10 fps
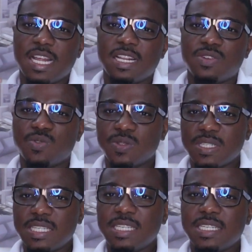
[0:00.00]
and those
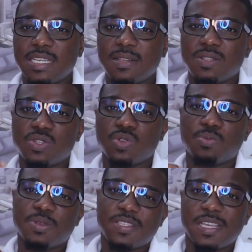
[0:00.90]
details
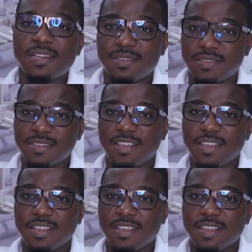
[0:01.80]
should be sent,